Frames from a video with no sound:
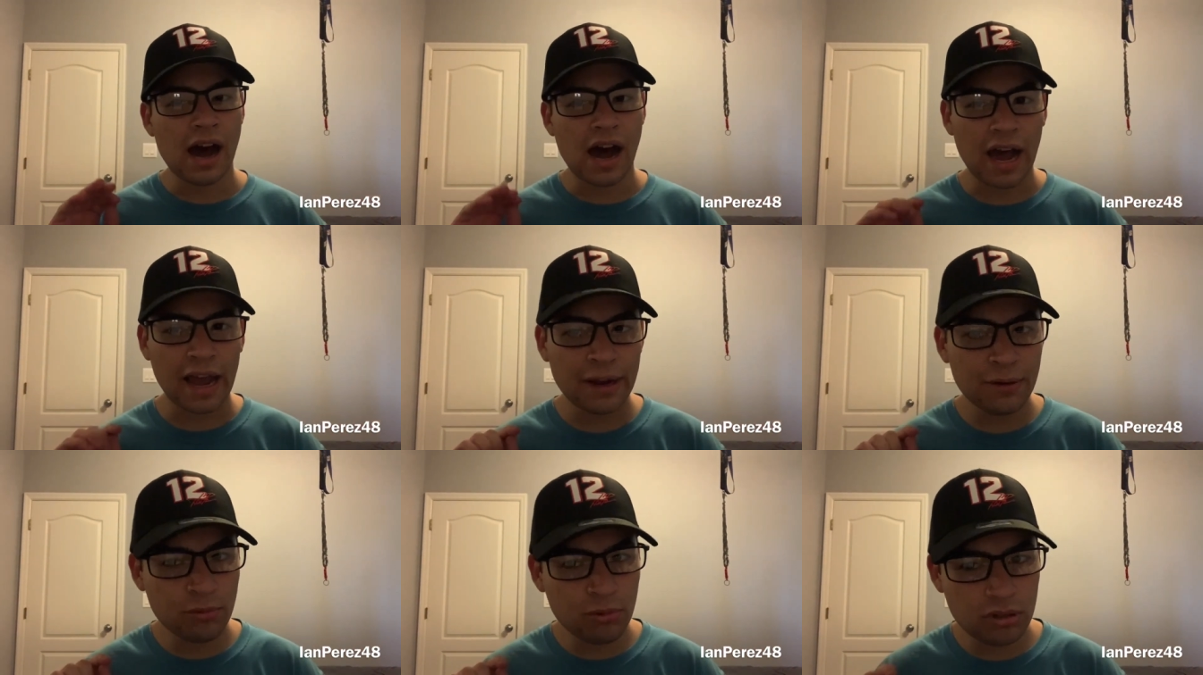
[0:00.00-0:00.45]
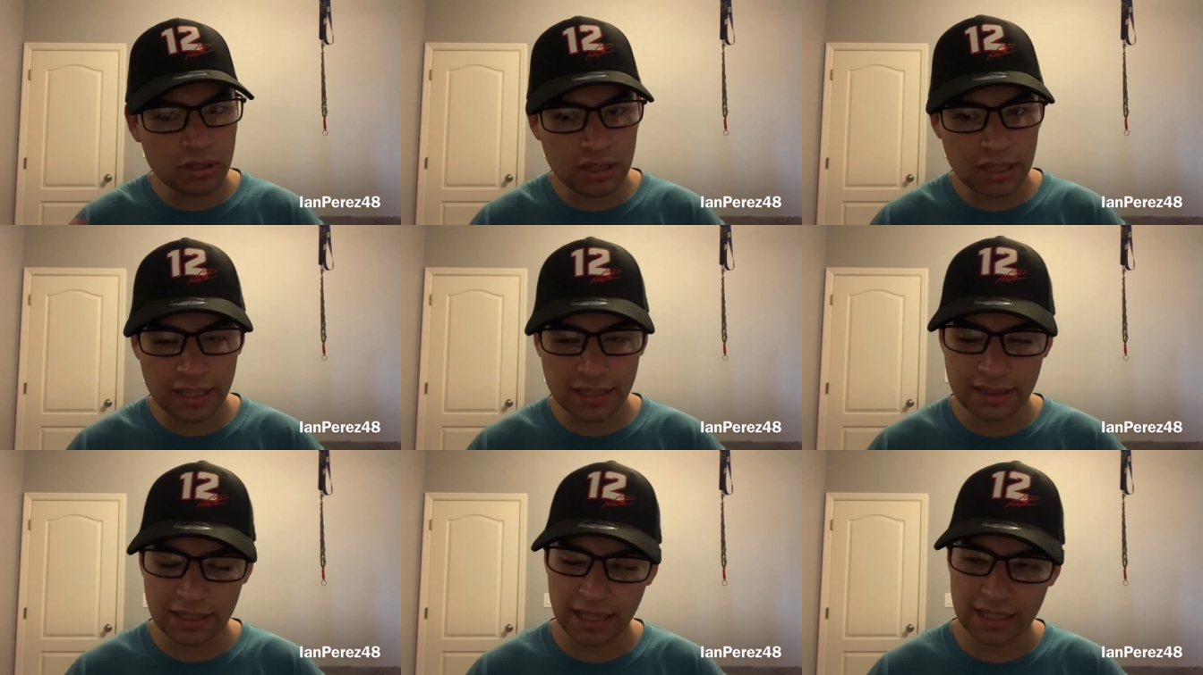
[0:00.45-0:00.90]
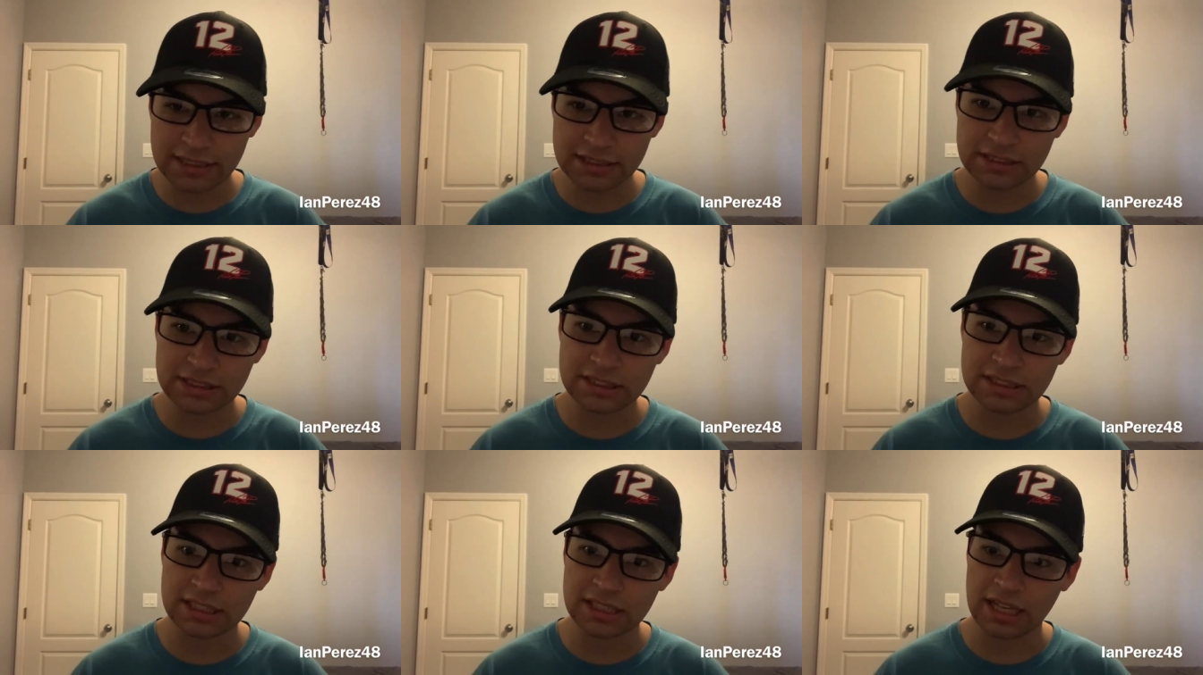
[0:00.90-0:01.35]
I would let that
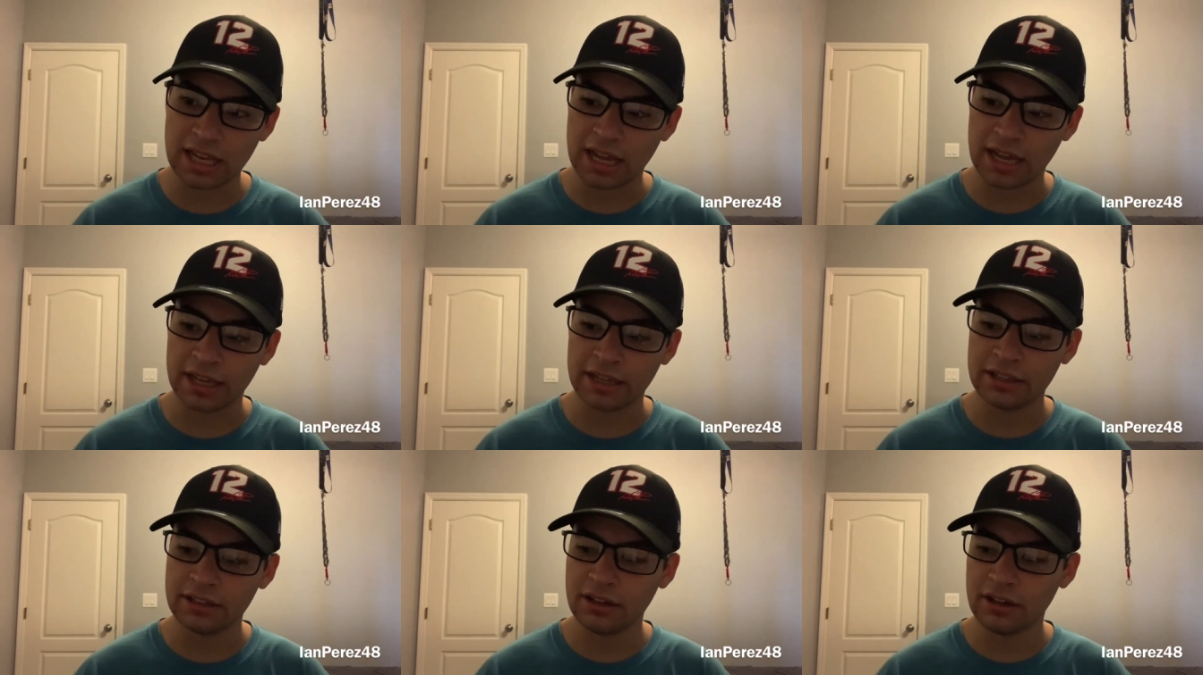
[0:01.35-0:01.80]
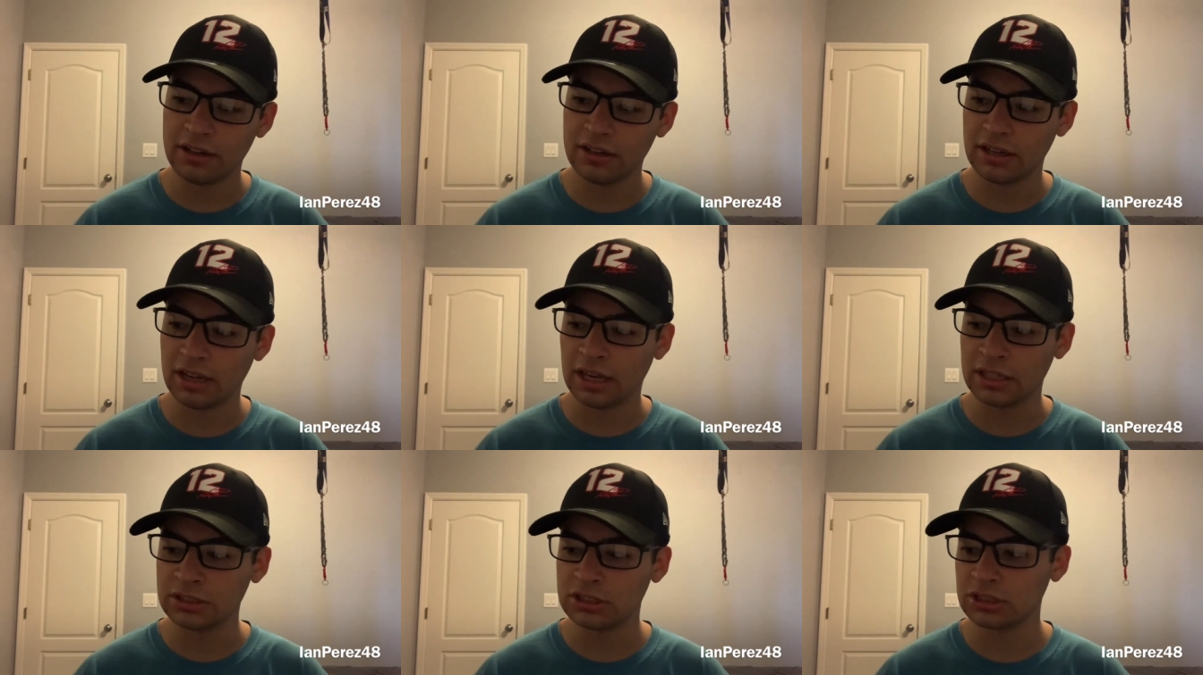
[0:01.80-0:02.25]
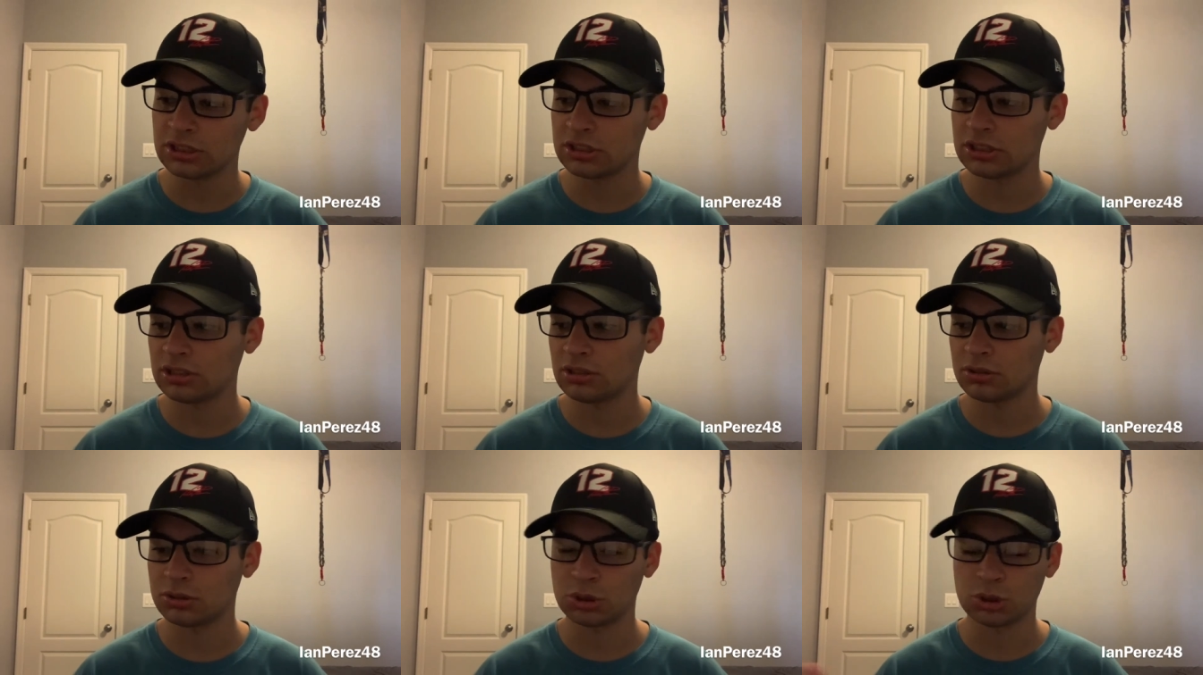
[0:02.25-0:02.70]
slide and
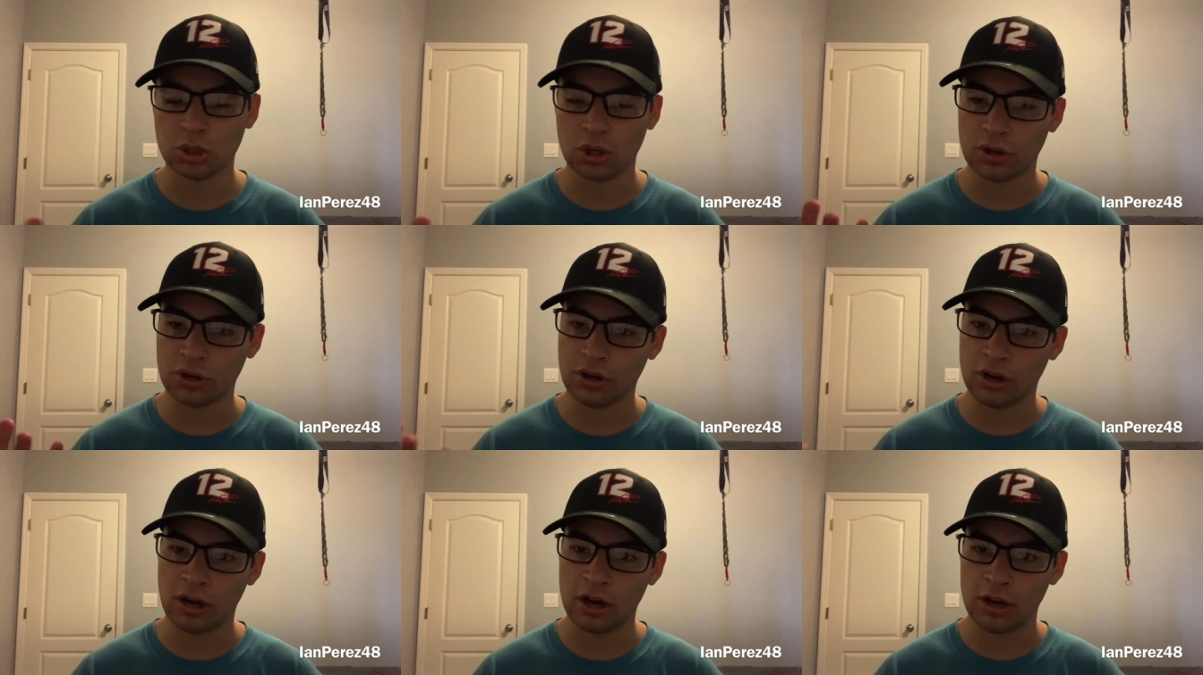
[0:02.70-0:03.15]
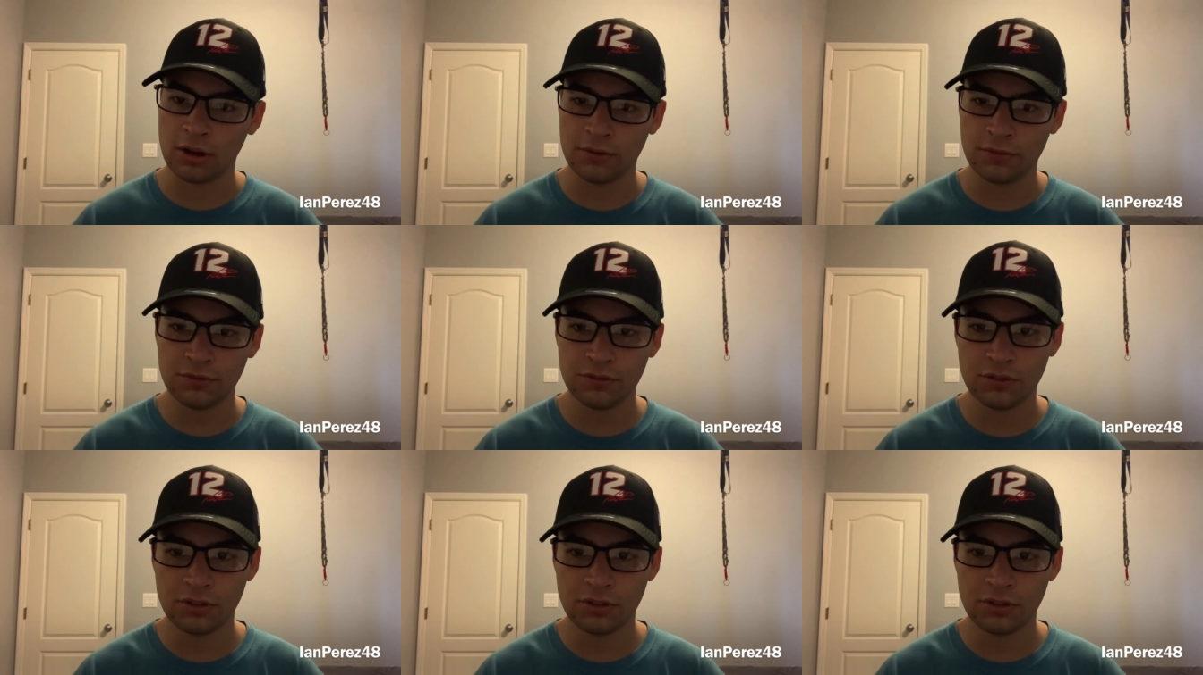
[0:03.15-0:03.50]
just shrug it off.